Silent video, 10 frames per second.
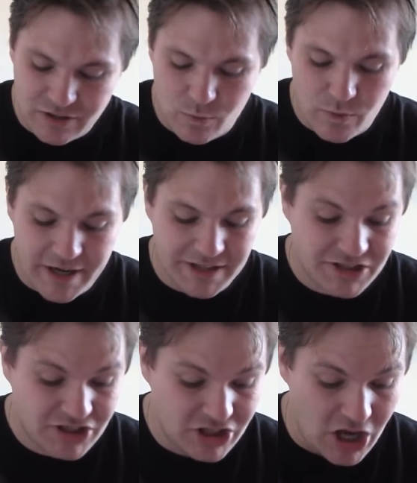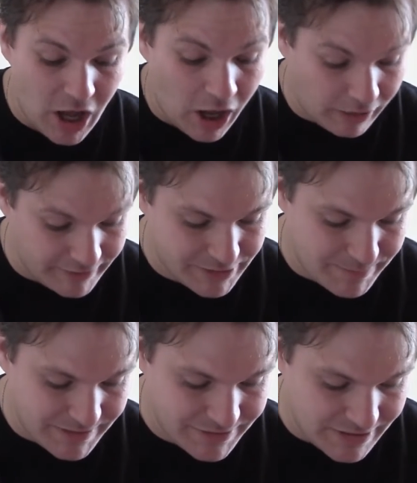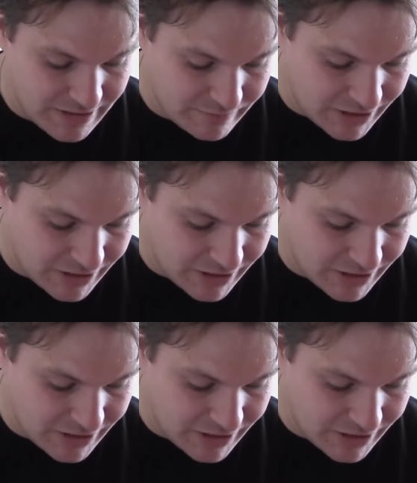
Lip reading: which are expensive.